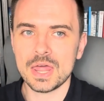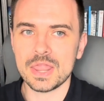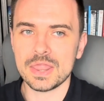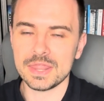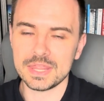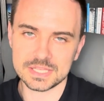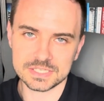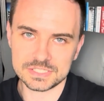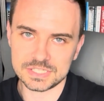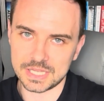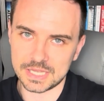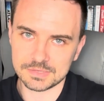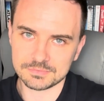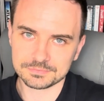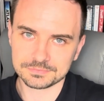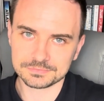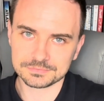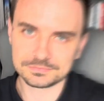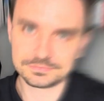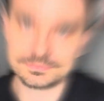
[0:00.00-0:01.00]
this year.
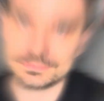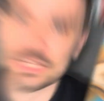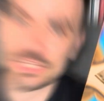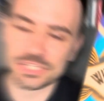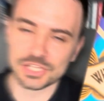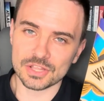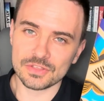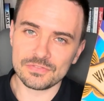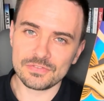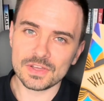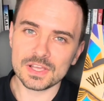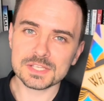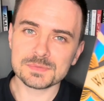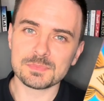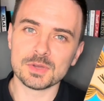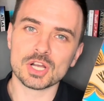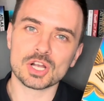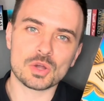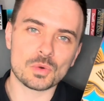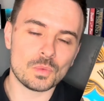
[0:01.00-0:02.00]
So the first
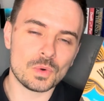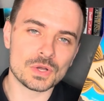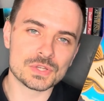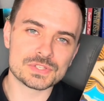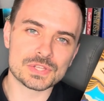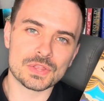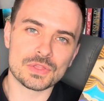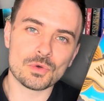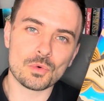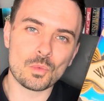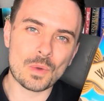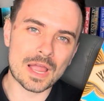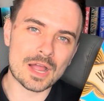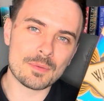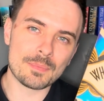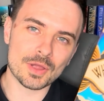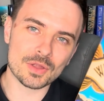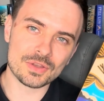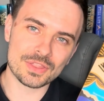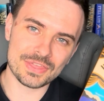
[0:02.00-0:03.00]
book was The
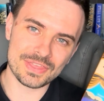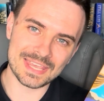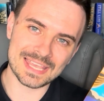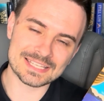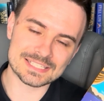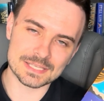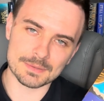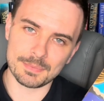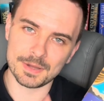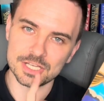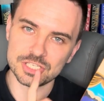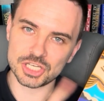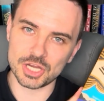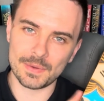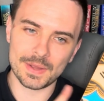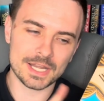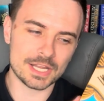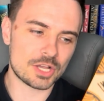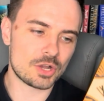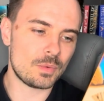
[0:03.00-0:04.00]
Whalebone Theatre by
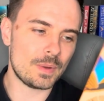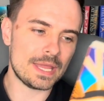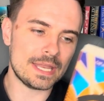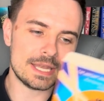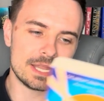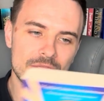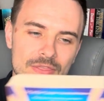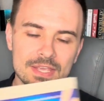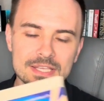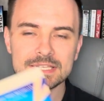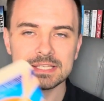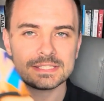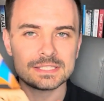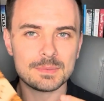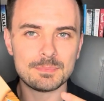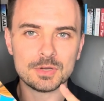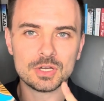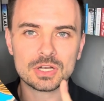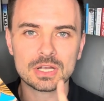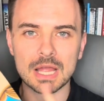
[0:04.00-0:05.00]
Joanna Quinn. This is a
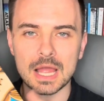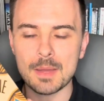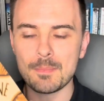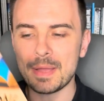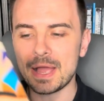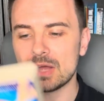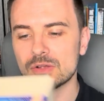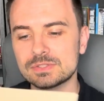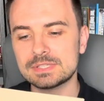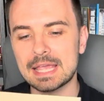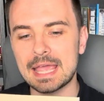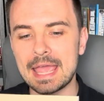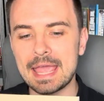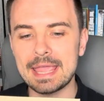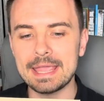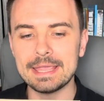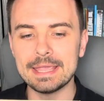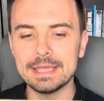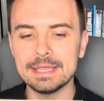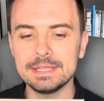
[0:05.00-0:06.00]
book about
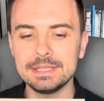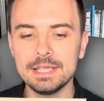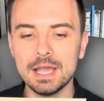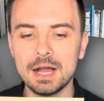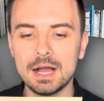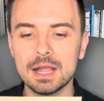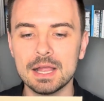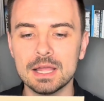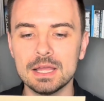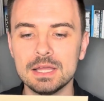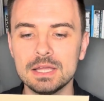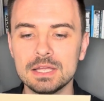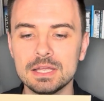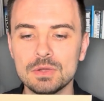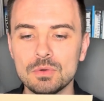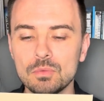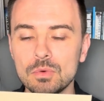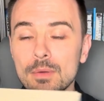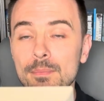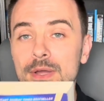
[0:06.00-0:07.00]
a young
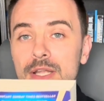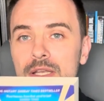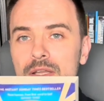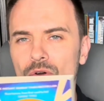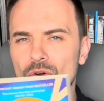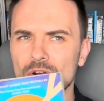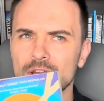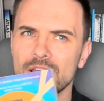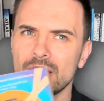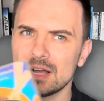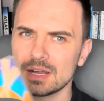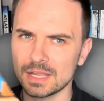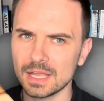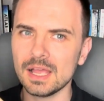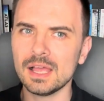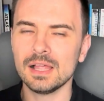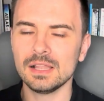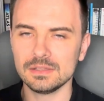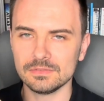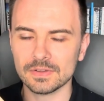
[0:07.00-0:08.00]
woman or young
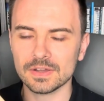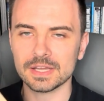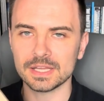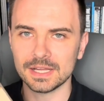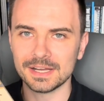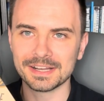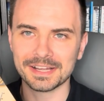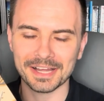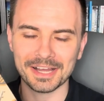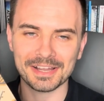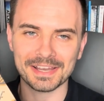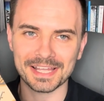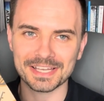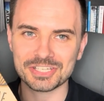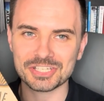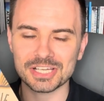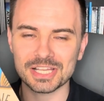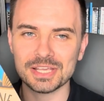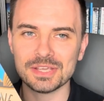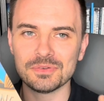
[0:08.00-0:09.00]
girl, very young girl
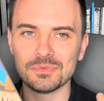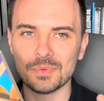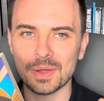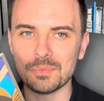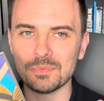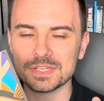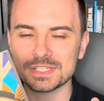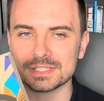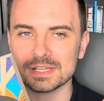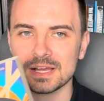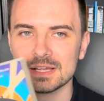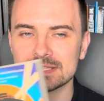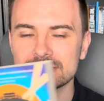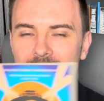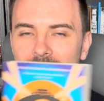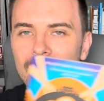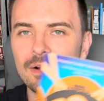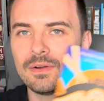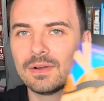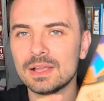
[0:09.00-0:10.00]
actually, when we start
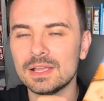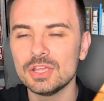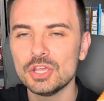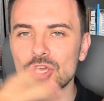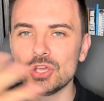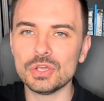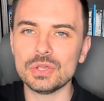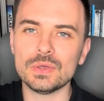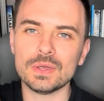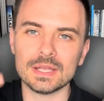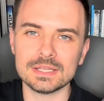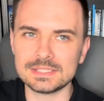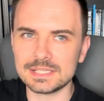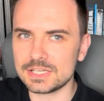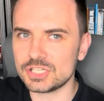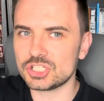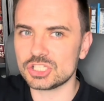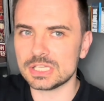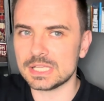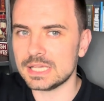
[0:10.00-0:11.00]
out, who
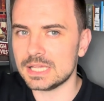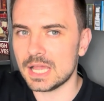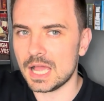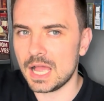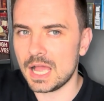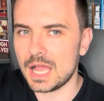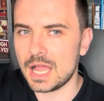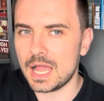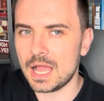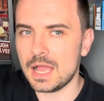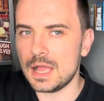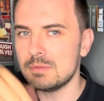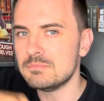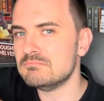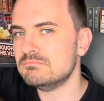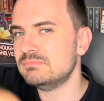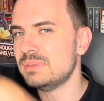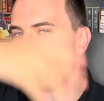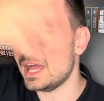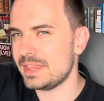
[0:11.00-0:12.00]
essentially I
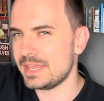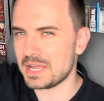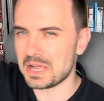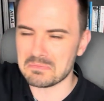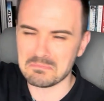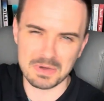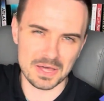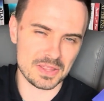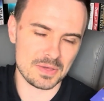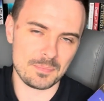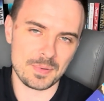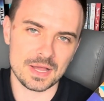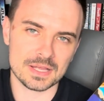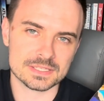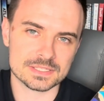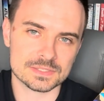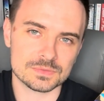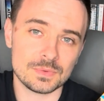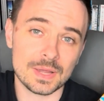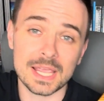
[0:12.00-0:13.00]
think her mother
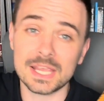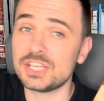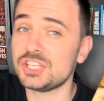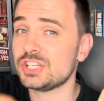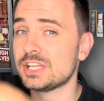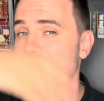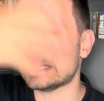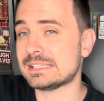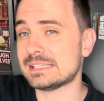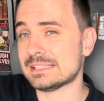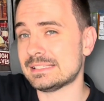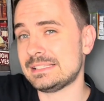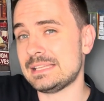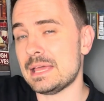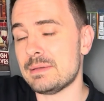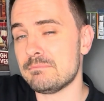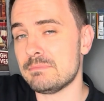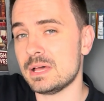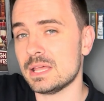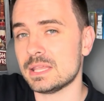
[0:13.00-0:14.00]
passes away. She gets a
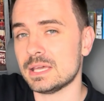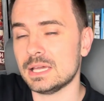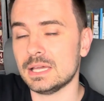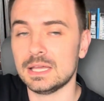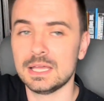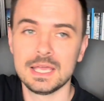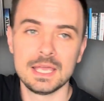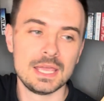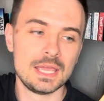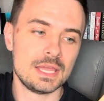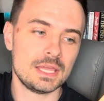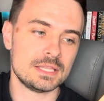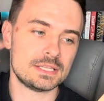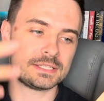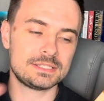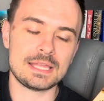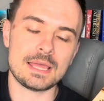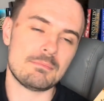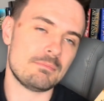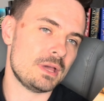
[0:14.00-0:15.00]
stepmother. The
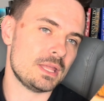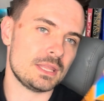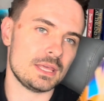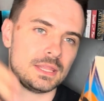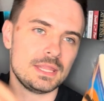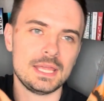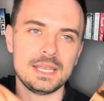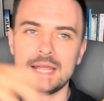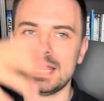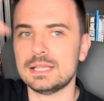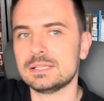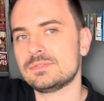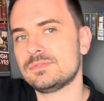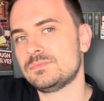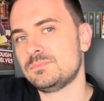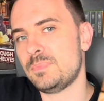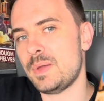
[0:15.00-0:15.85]
stepmother then has